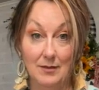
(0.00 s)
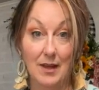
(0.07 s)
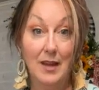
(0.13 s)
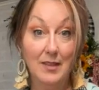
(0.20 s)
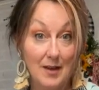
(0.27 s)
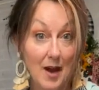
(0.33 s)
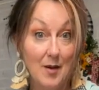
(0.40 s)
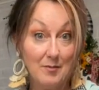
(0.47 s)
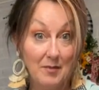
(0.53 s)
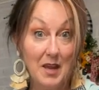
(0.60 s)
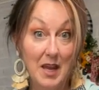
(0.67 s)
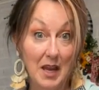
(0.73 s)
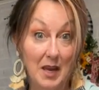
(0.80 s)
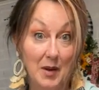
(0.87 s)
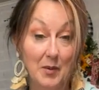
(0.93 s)
They thought
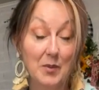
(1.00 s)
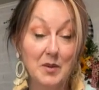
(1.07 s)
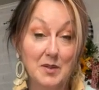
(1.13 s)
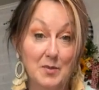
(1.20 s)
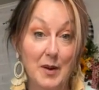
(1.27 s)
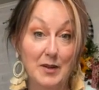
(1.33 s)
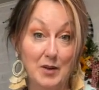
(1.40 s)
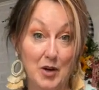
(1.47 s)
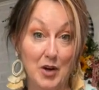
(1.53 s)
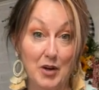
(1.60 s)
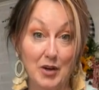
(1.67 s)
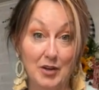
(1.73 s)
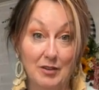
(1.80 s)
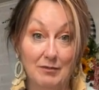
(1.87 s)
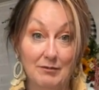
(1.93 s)
me was my
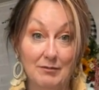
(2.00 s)
daughter